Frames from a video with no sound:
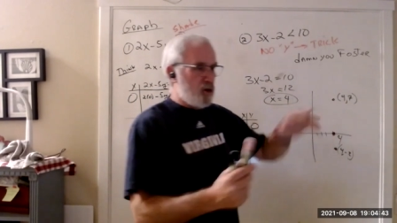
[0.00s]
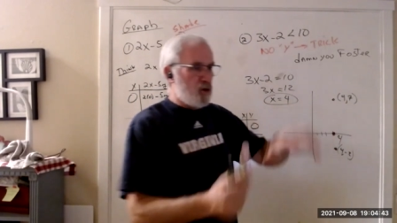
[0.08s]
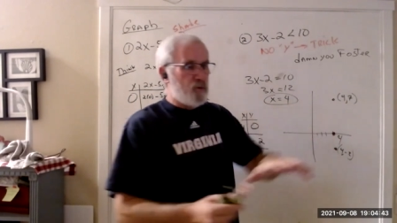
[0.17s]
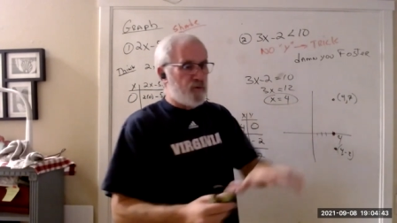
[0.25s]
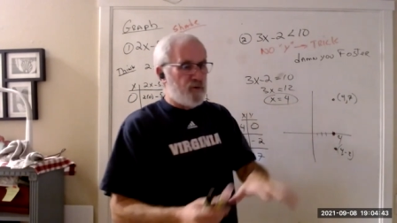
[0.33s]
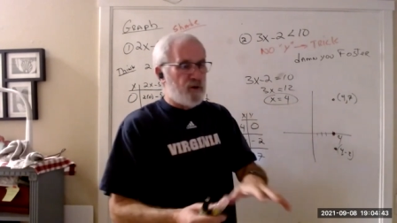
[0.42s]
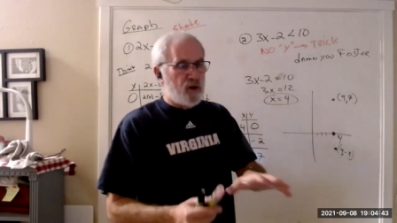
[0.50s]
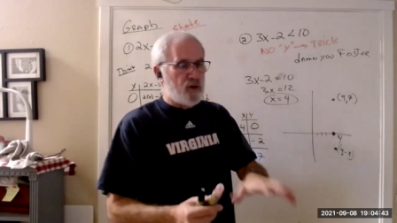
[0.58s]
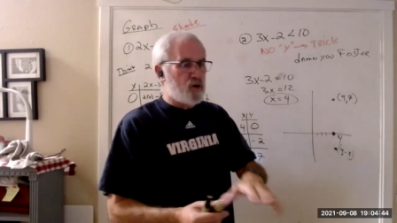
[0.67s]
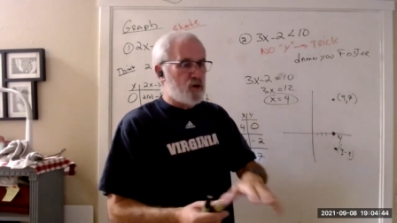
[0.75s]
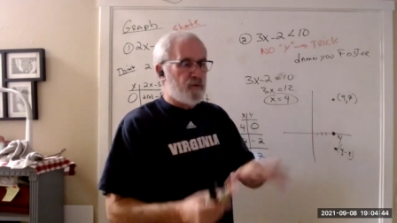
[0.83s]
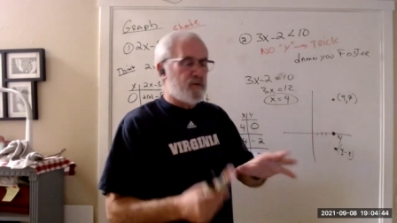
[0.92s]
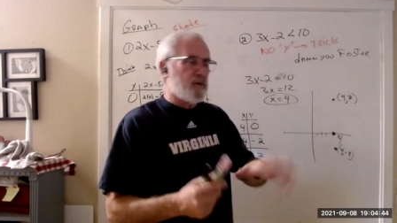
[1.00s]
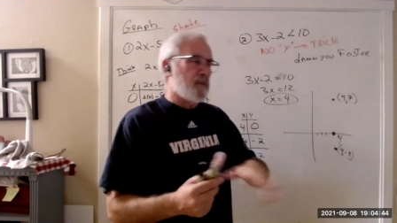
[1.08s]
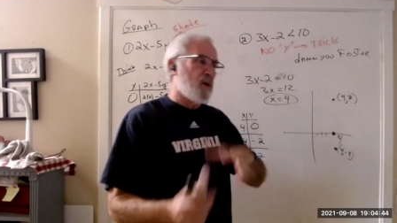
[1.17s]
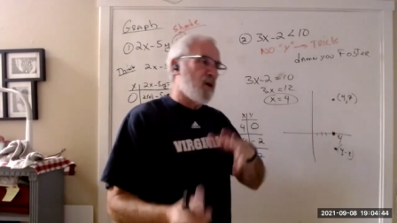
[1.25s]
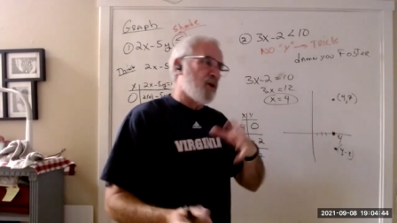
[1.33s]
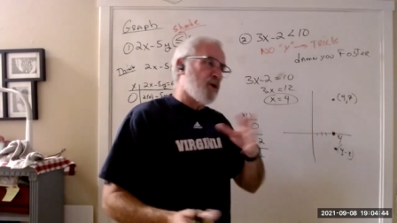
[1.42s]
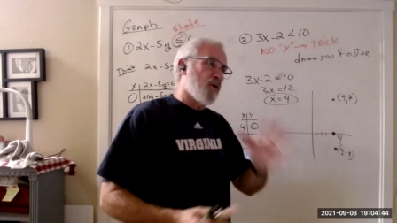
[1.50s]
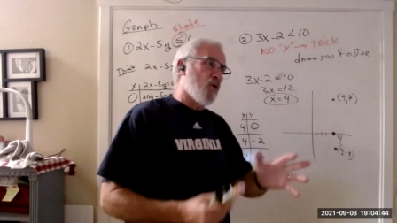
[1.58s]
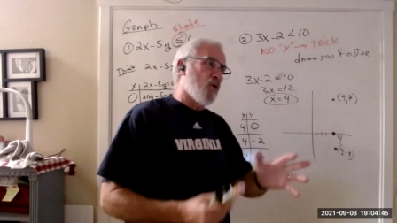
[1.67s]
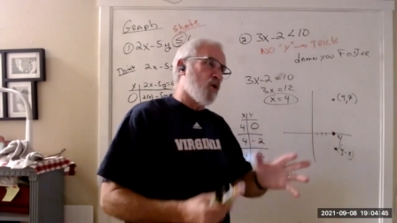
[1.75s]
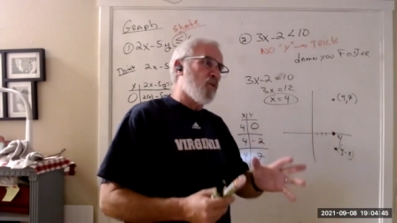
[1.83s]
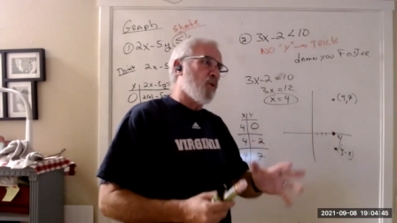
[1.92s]
you feel uncomfortable on your
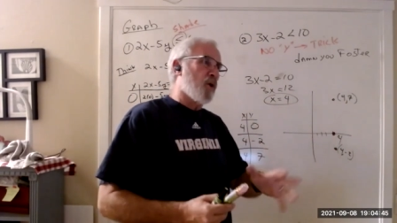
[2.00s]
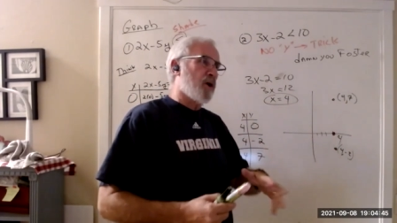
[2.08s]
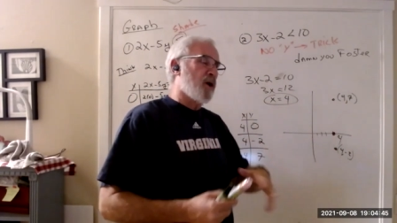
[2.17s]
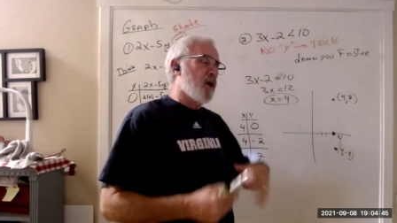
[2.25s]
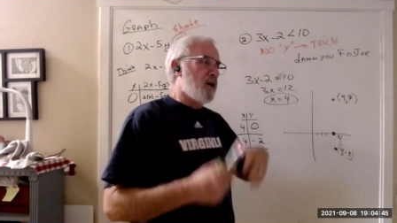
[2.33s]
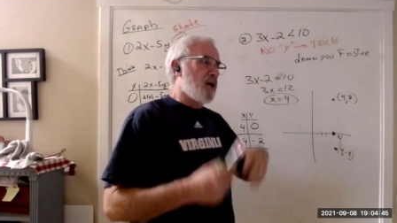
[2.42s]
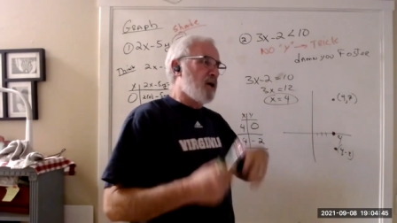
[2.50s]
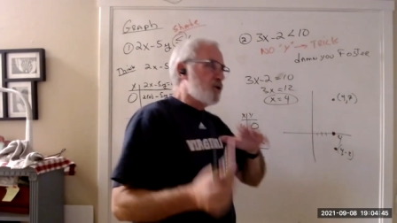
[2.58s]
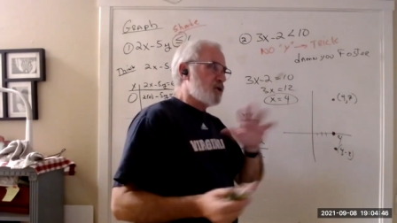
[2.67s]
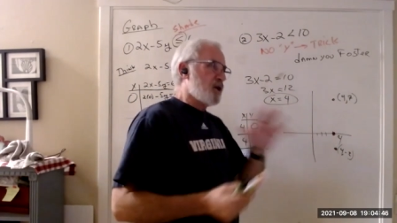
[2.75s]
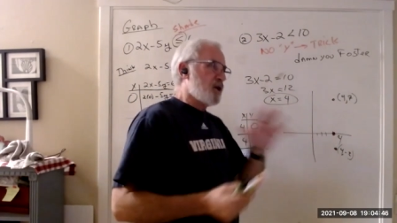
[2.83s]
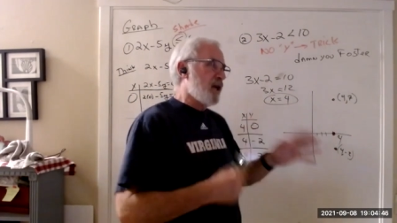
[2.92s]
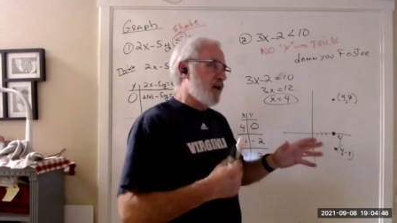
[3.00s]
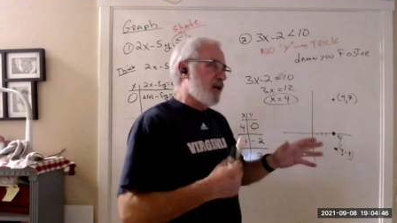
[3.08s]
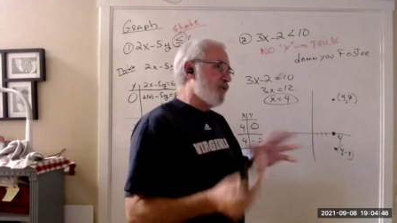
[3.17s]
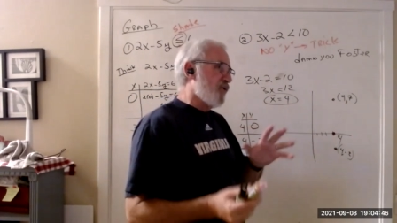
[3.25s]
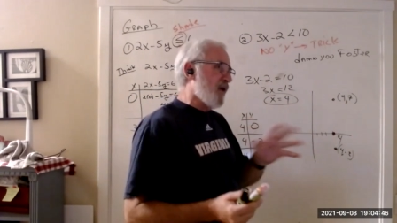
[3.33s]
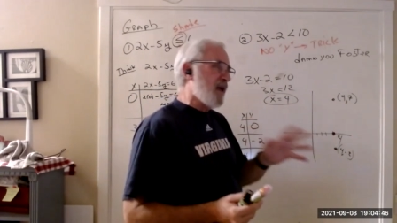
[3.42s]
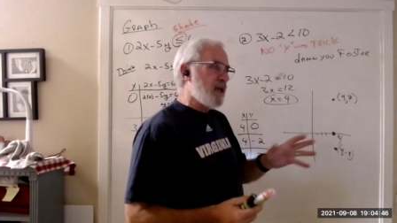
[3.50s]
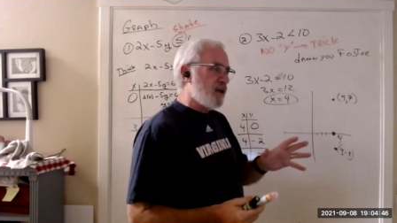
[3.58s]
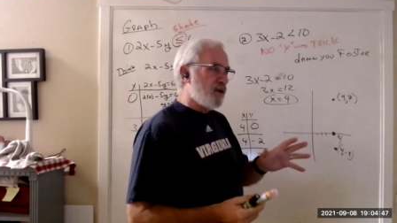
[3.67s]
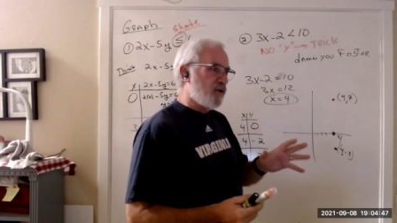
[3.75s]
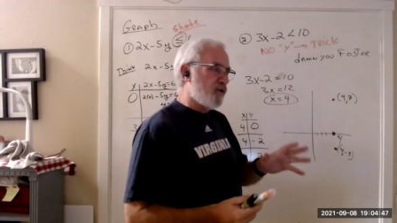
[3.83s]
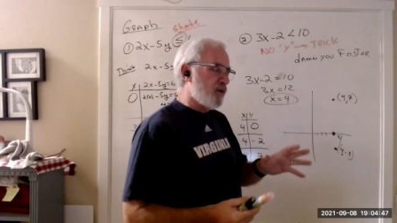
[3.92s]
homework, just kind of
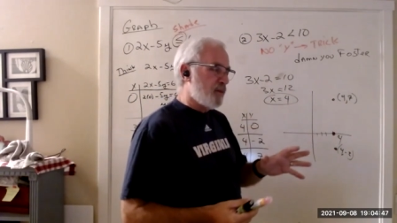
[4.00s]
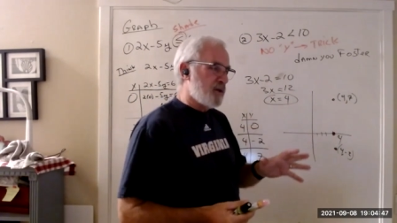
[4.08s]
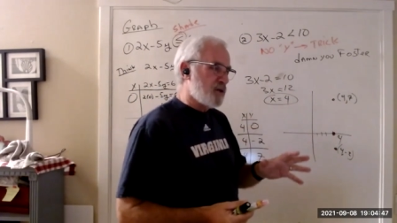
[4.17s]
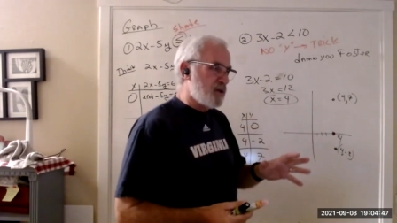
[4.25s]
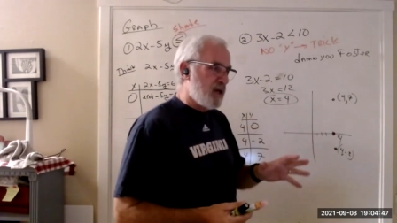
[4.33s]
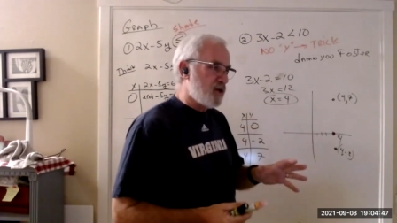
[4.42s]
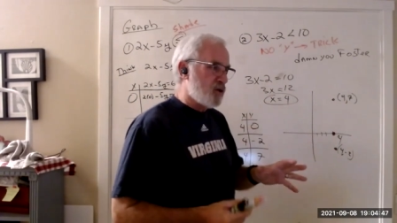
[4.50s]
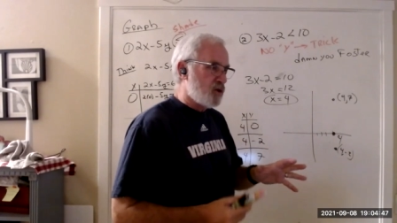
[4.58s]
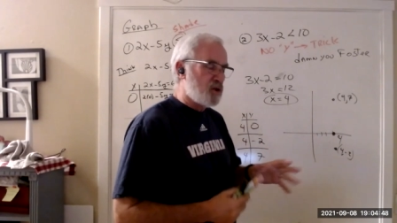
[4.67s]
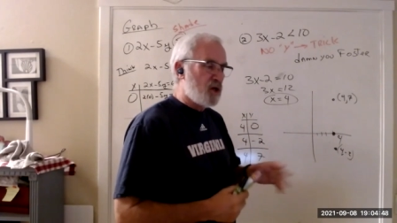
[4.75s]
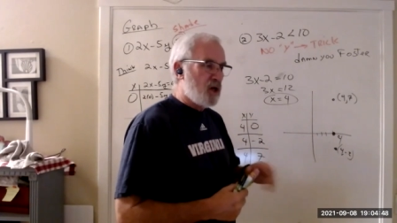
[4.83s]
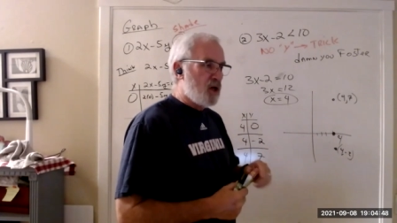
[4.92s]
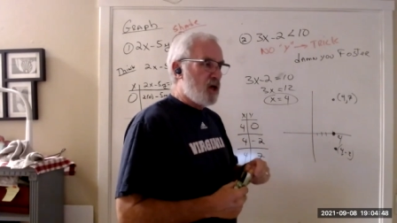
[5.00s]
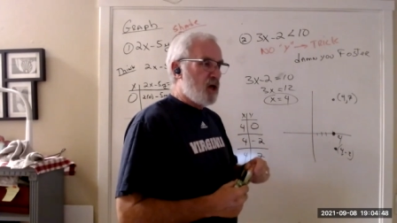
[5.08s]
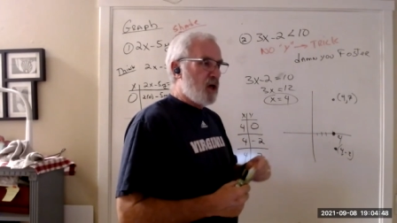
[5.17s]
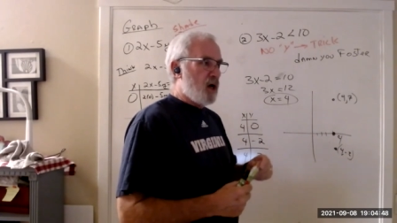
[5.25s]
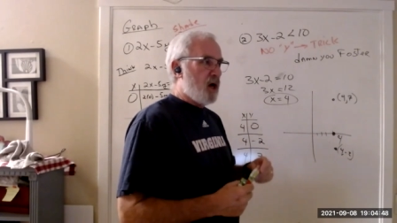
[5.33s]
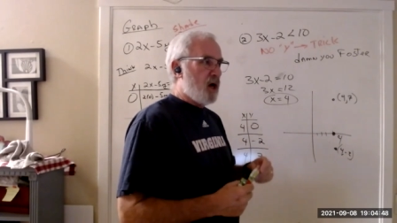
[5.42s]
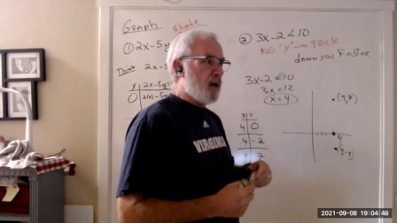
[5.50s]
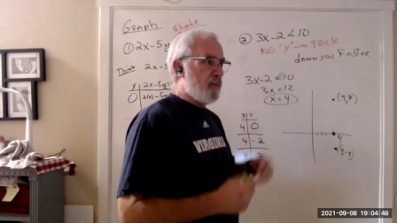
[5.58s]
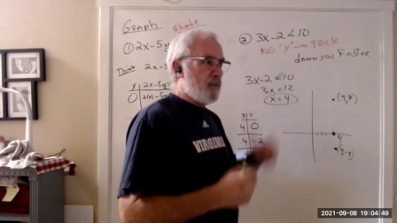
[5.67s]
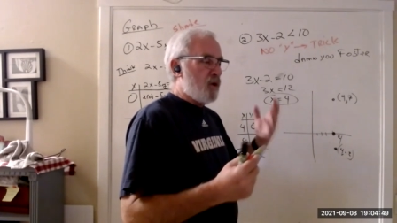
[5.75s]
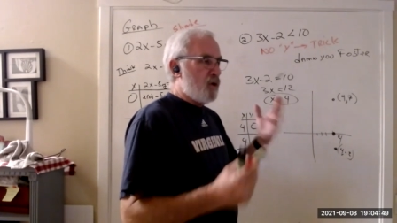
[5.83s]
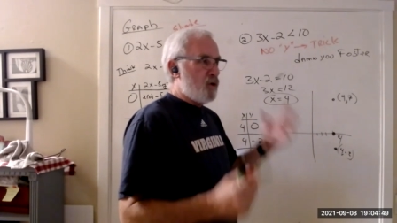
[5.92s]
faking some of the sketches, um,